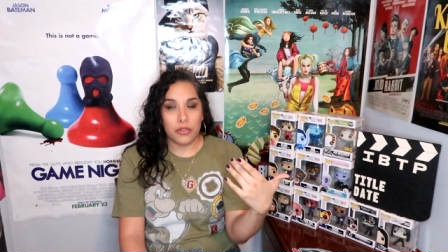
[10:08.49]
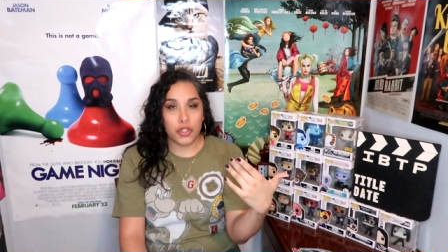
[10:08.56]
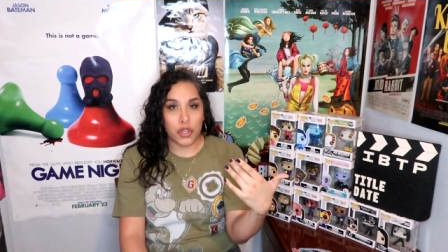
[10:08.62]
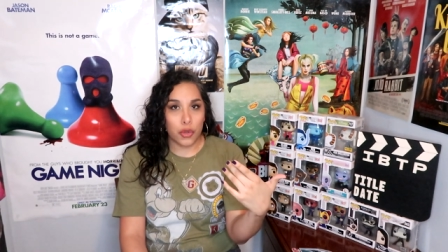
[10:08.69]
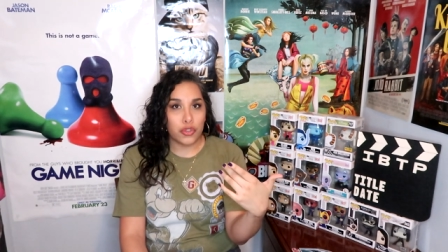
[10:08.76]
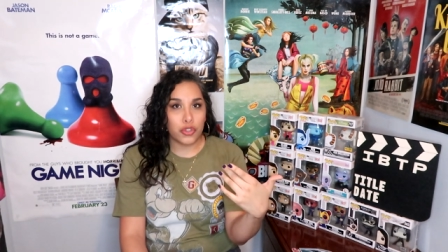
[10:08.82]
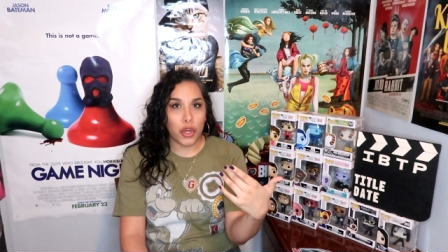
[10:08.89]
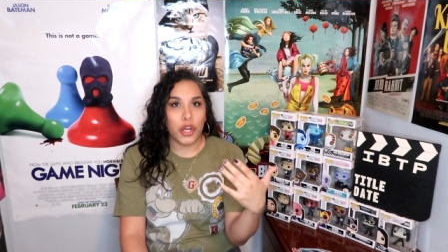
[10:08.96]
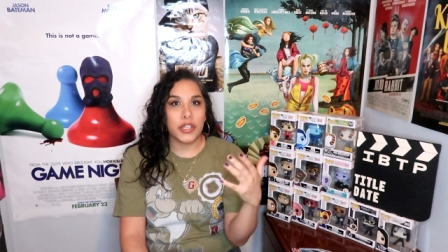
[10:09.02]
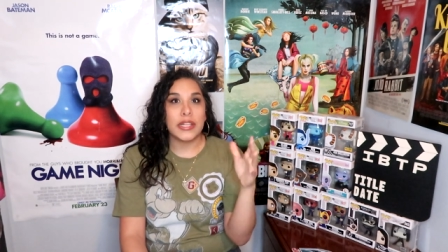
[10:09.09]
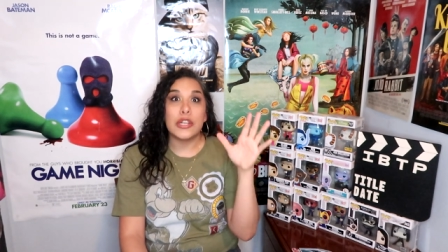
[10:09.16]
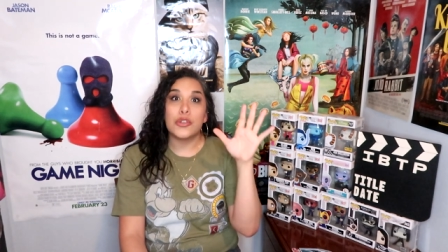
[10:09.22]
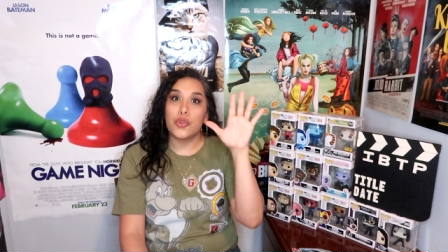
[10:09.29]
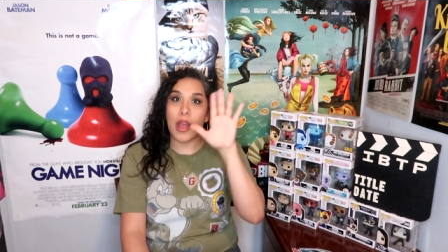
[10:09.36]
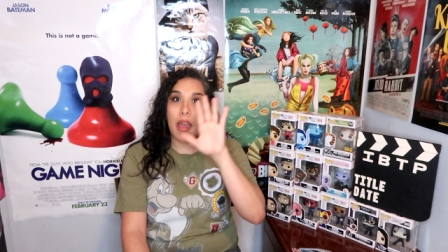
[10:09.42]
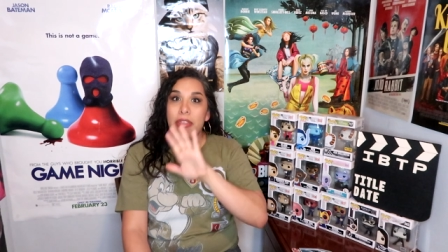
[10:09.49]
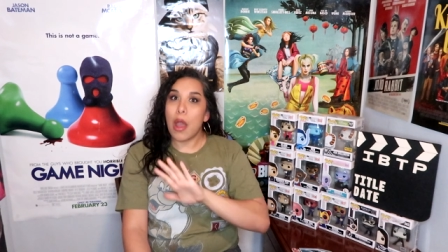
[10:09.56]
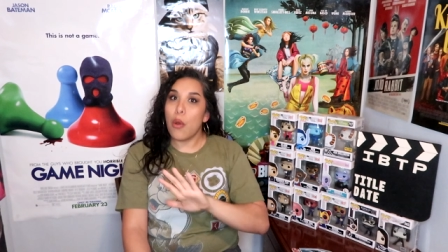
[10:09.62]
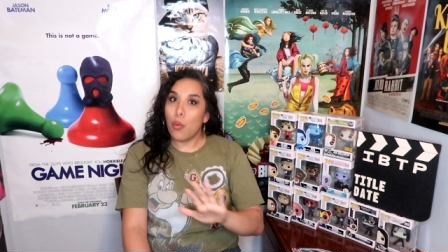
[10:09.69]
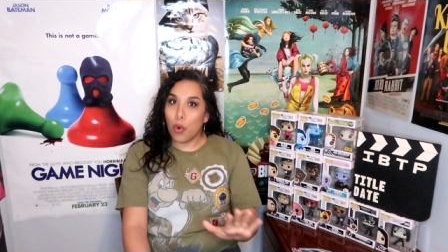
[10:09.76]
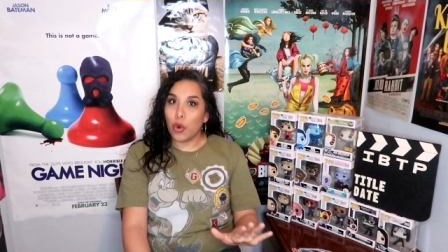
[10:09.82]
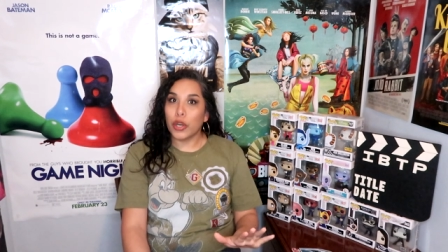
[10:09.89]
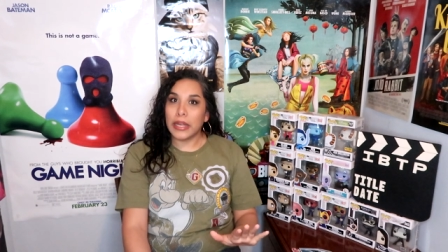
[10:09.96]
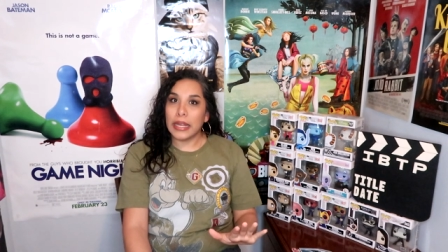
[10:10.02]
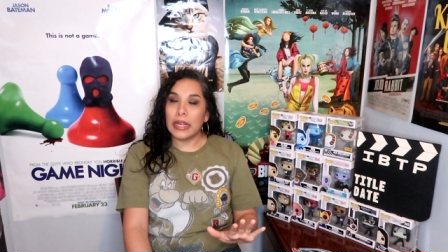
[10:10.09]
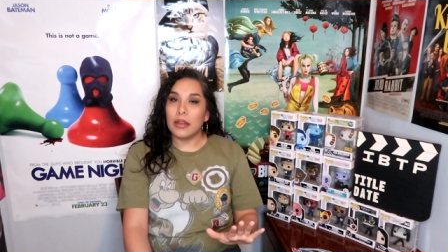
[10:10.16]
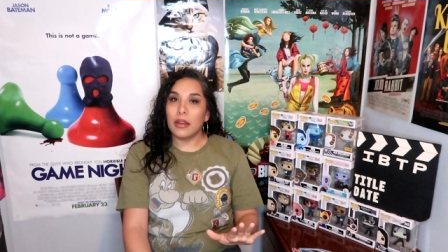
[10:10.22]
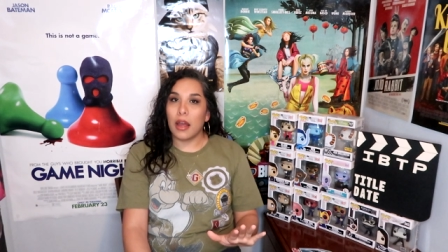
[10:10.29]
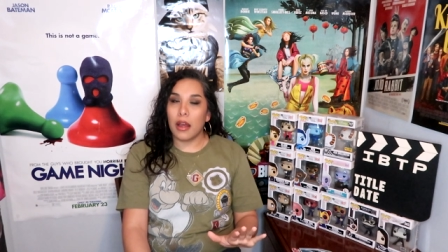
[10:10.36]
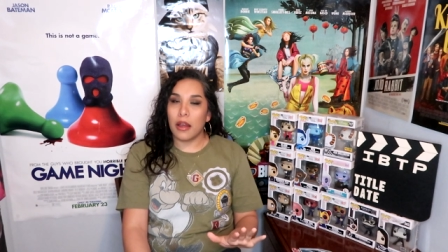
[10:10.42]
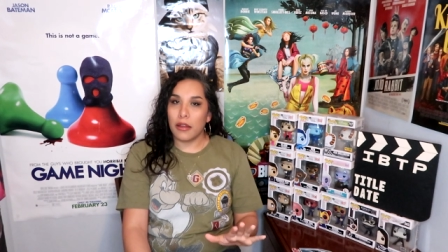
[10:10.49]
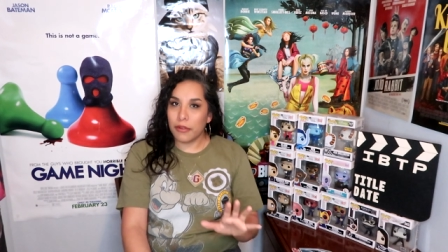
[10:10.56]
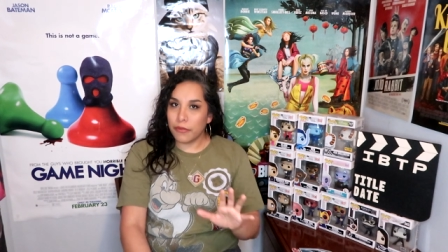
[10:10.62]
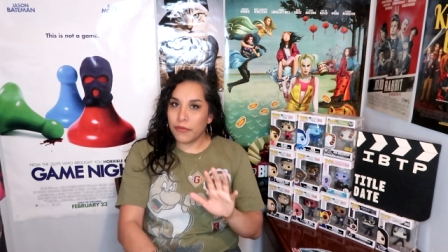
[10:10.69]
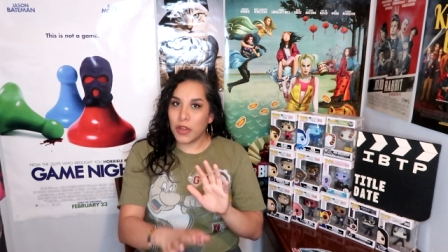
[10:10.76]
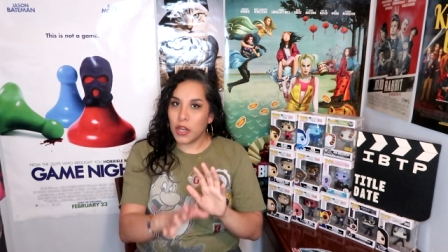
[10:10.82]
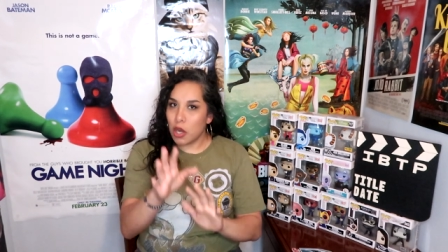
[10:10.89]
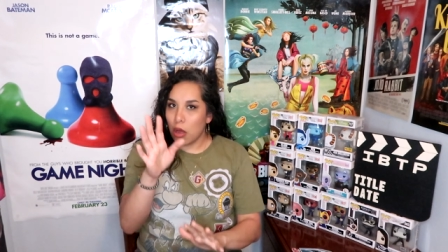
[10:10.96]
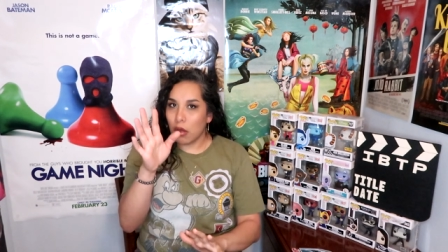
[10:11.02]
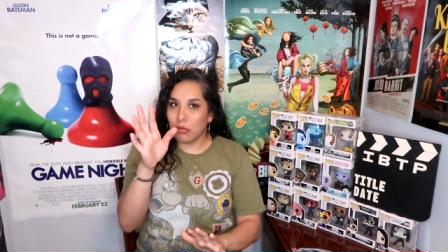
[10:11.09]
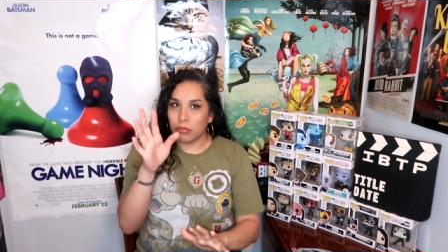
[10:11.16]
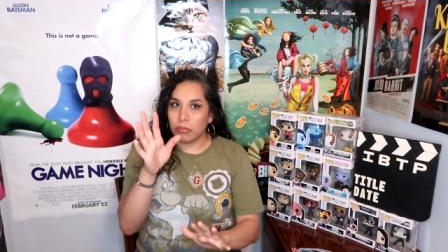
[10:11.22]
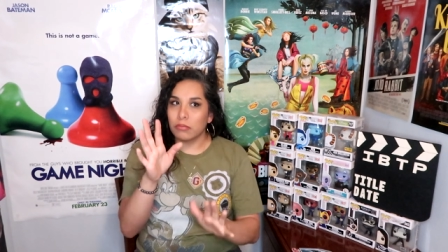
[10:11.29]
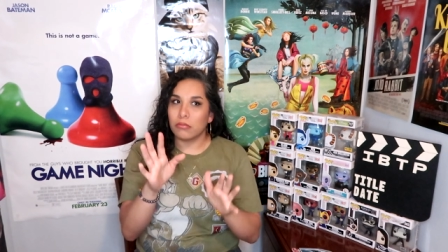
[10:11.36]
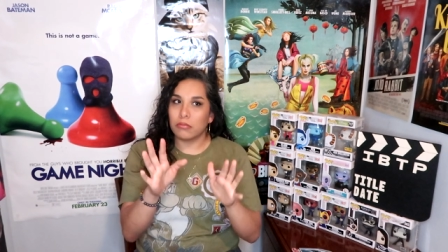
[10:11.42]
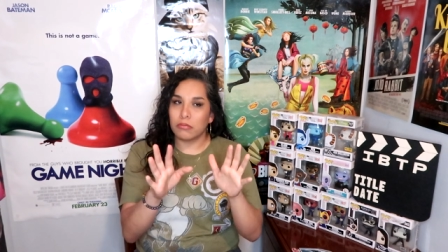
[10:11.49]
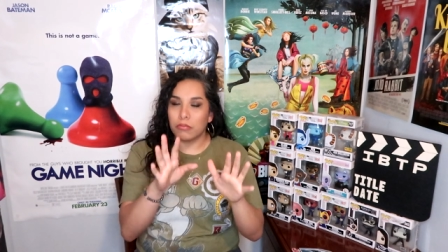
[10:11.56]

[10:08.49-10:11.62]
show starts they do have that warning of, you know,